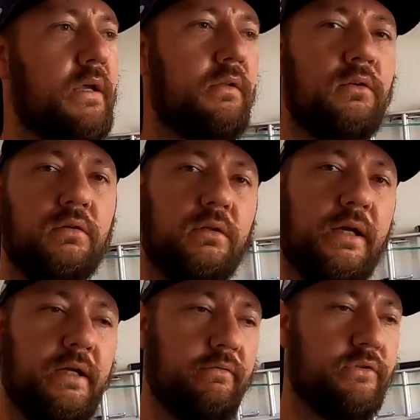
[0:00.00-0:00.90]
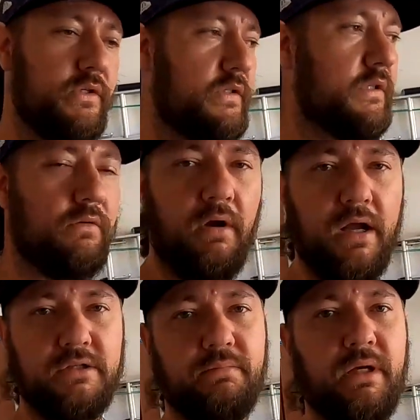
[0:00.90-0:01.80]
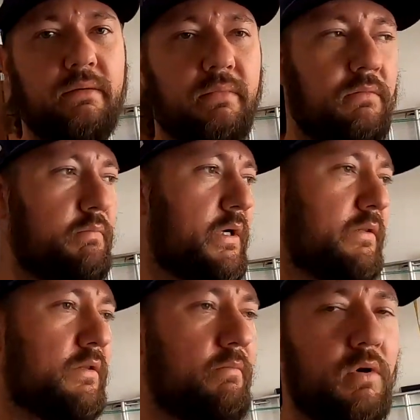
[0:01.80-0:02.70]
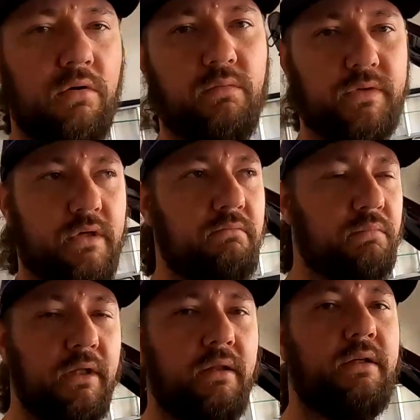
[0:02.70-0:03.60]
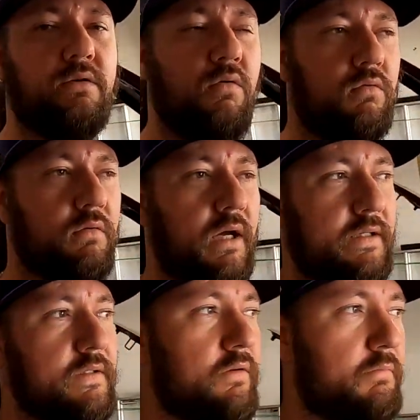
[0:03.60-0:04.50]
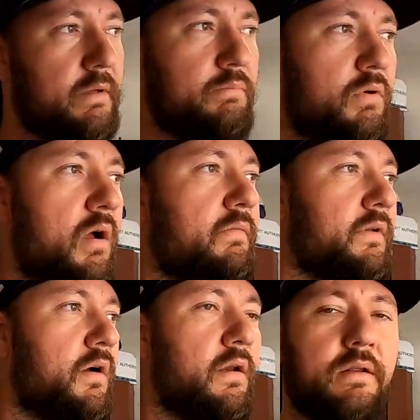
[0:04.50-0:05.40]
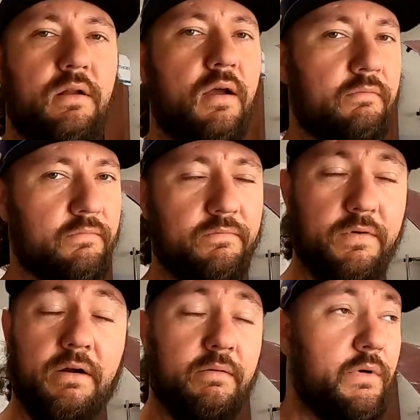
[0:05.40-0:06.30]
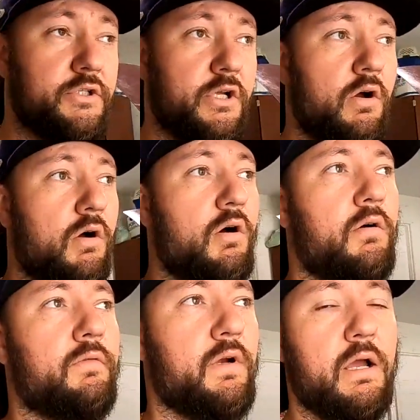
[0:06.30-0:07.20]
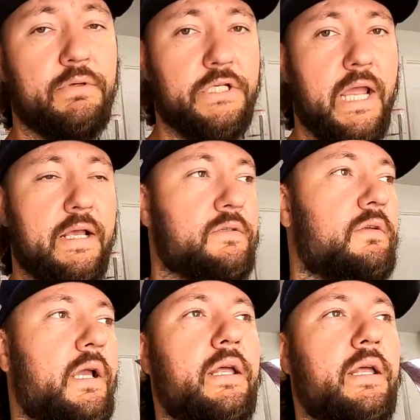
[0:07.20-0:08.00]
Looked like it was just the crash beam, but the motor was completely totaled. I still made profit on it, not very much at all for how much hassle I